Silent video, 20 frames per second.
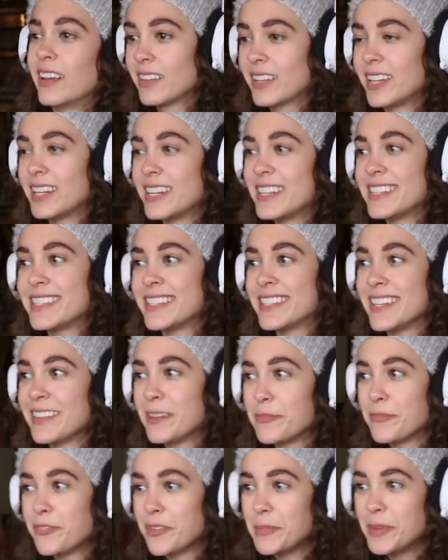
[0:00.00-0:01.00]
Can he see
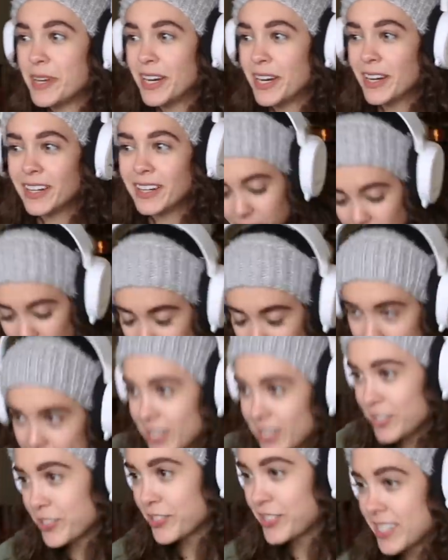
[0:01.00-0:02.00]
them from here? Or maybe
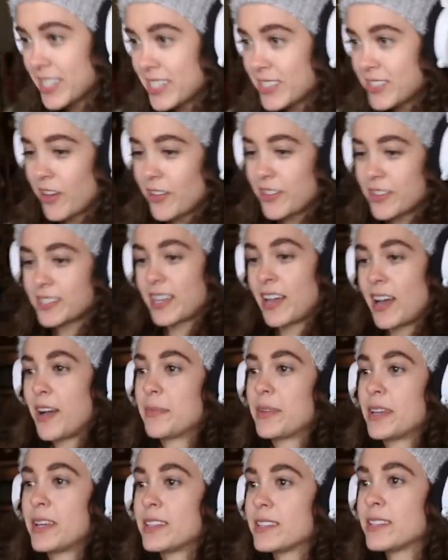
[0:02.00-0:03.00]
he just sees all the
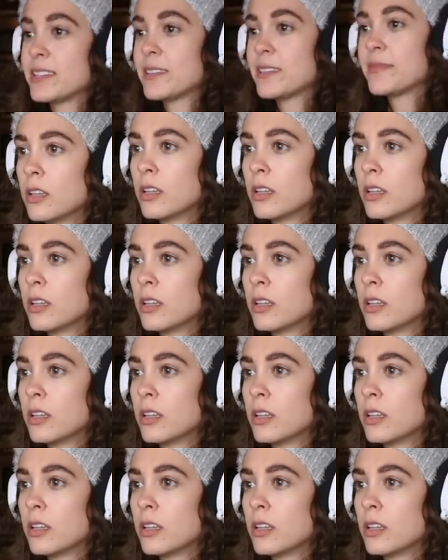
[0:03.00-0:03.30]
zombies.